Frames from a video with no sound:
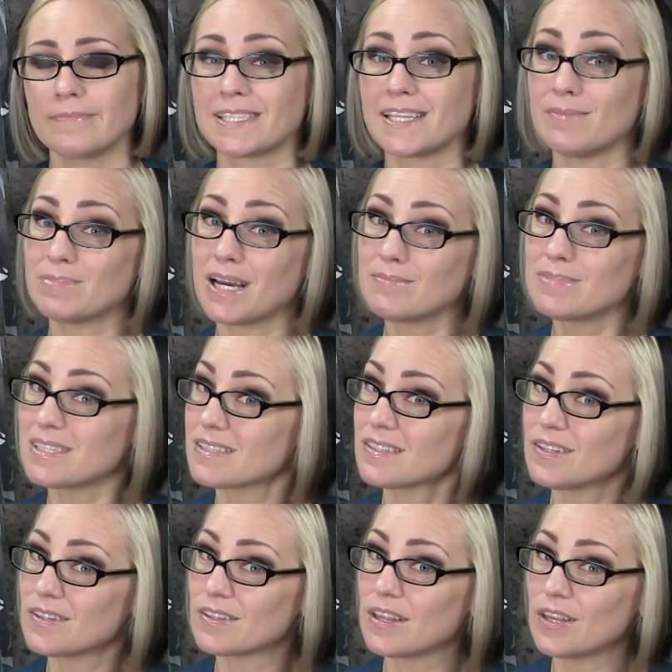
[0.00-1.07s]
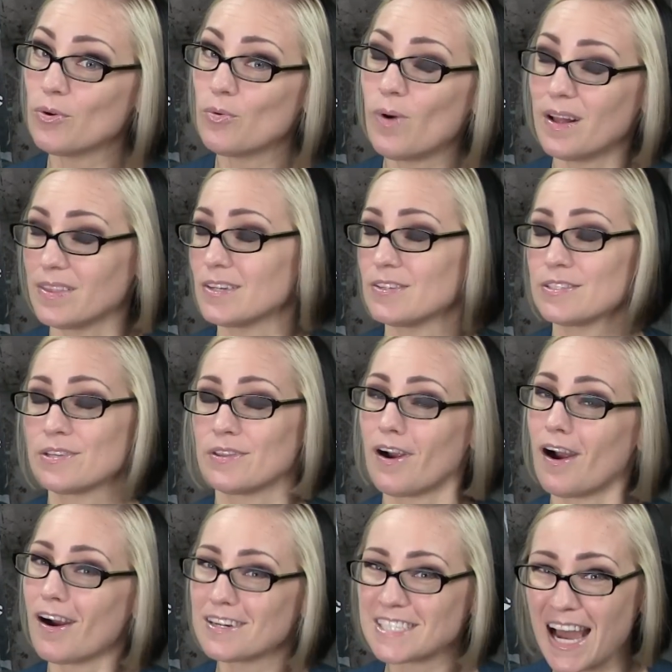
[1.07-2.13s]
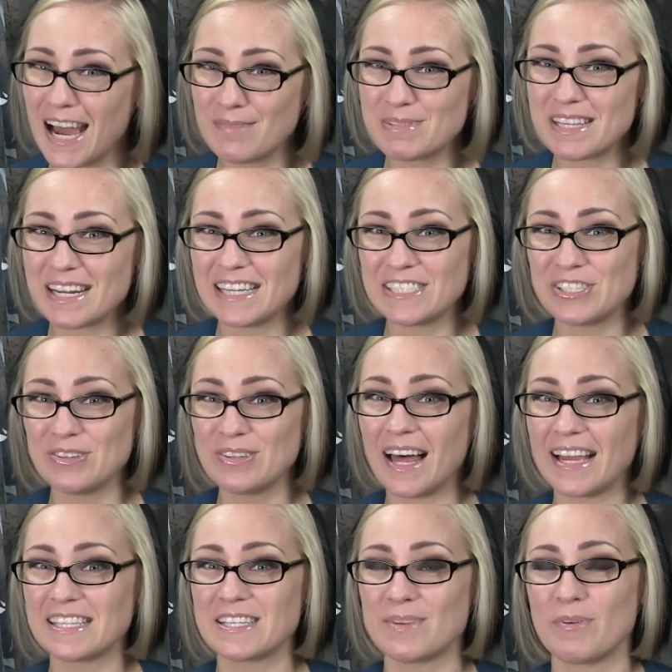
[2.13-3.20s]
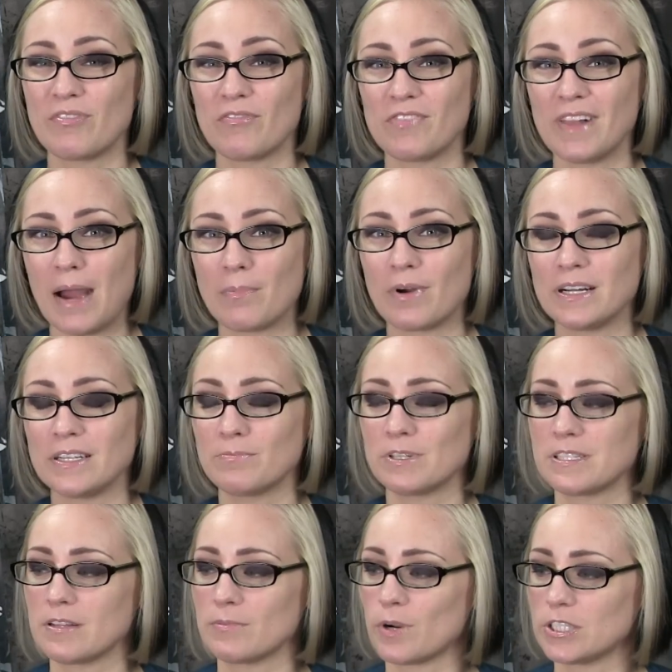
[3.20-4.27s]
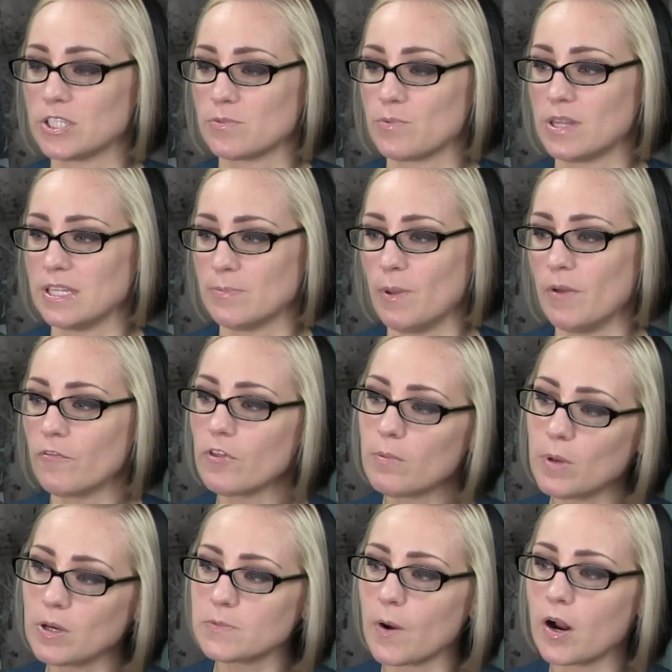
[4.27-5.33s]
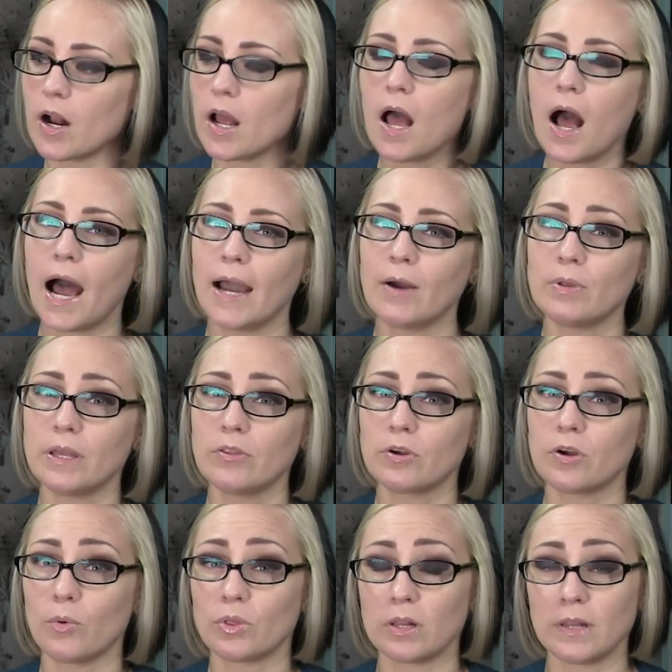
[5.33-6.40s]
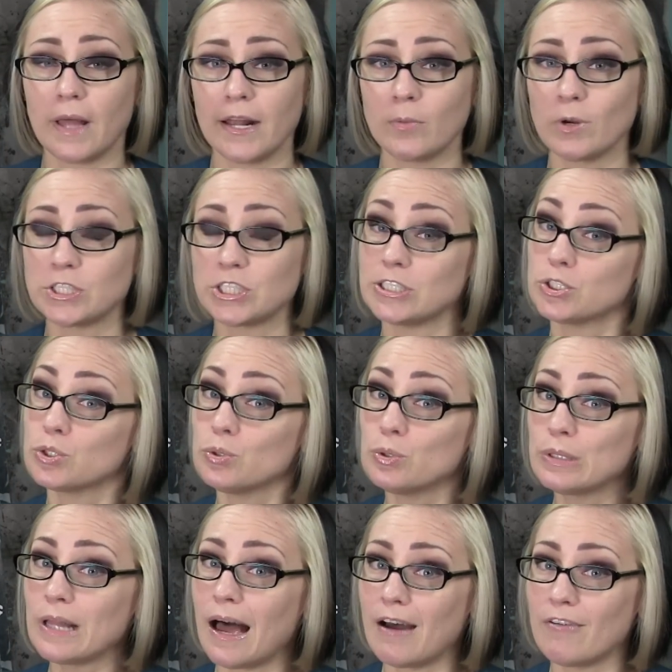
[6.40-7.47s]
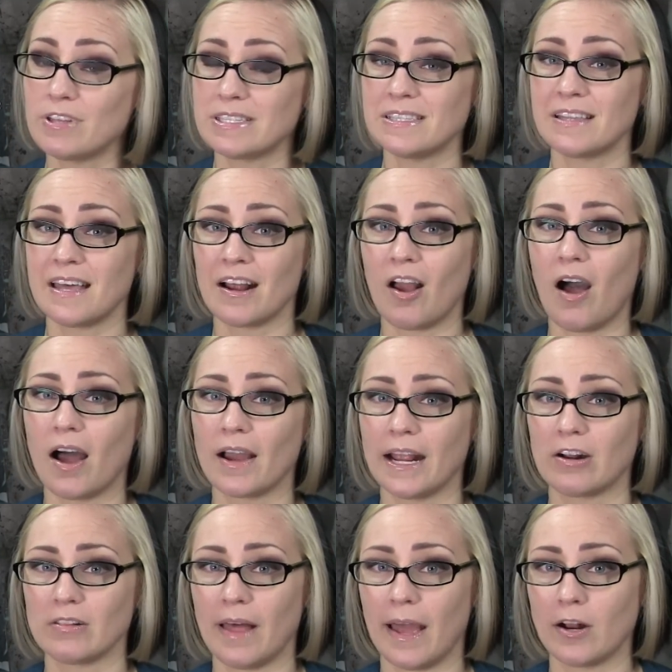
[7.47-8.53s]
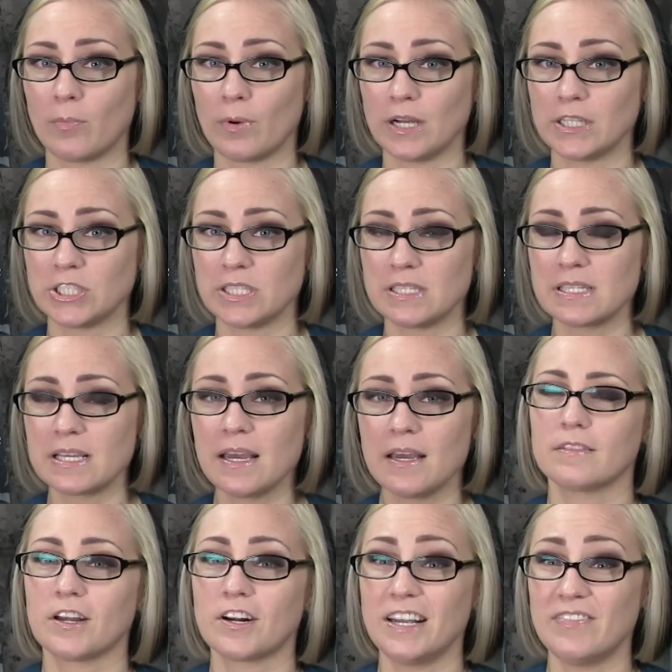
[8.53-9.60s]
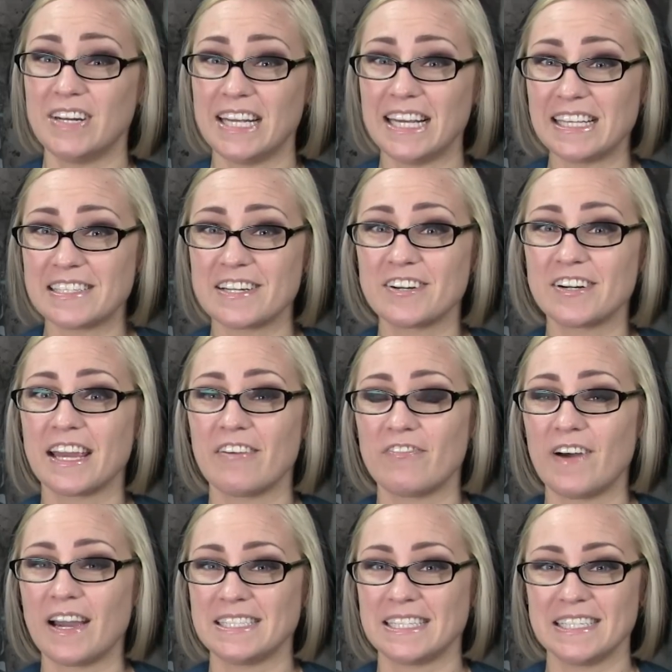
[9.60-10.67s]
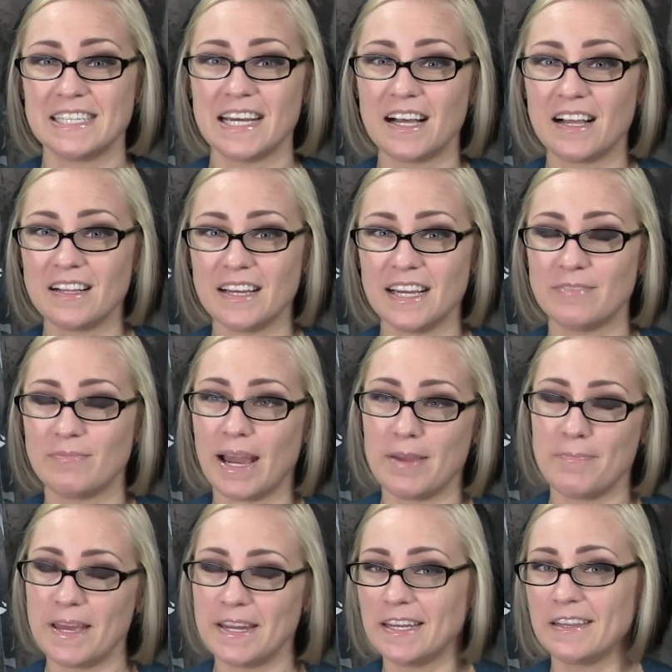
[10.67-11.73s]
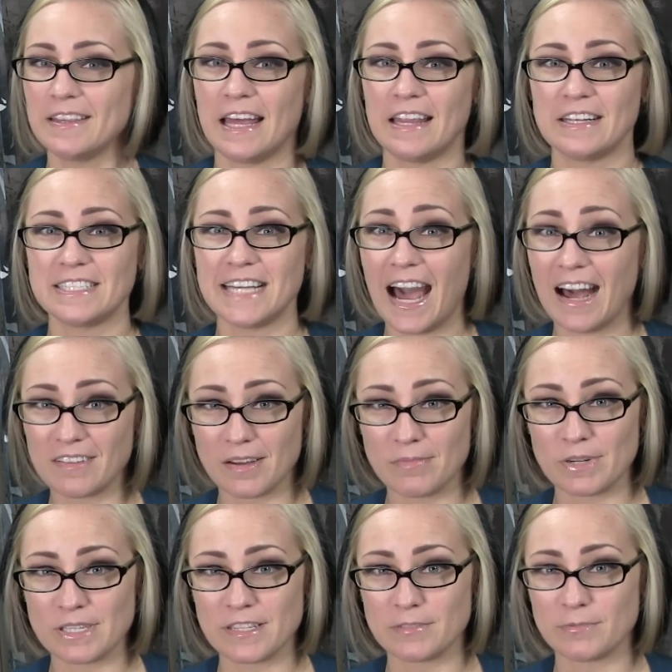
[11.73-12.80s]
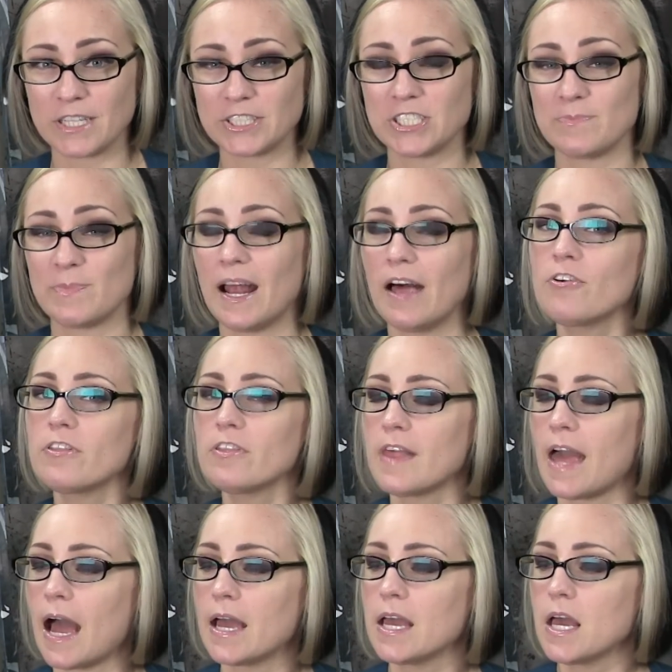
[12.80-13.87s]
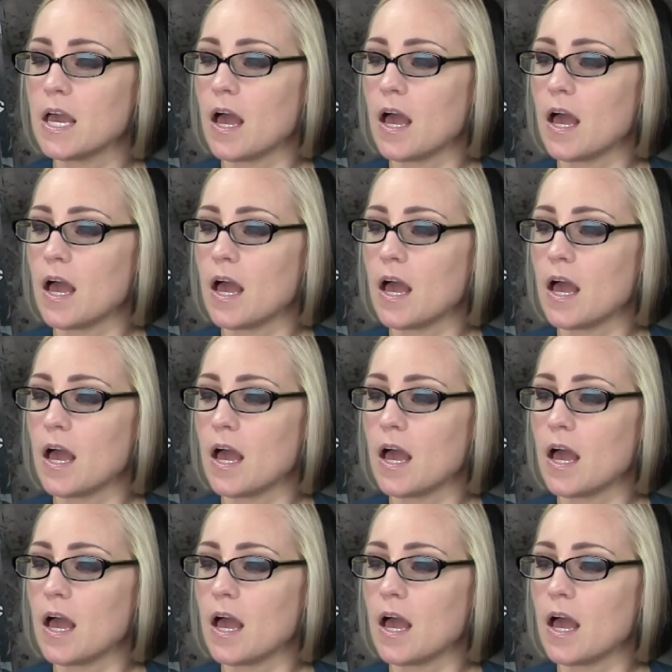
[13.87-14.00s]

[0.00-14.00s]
Sometimes that's a look that you want though, so there are times that I do like some of the flat br bristled brushes with these, but for the most part, I will either go with a liner brush. I do love the synthetic hog hair liner brushes. They're even easier to get fine detail, in my opinion, than the Tacklon bristled brushes. But other than that,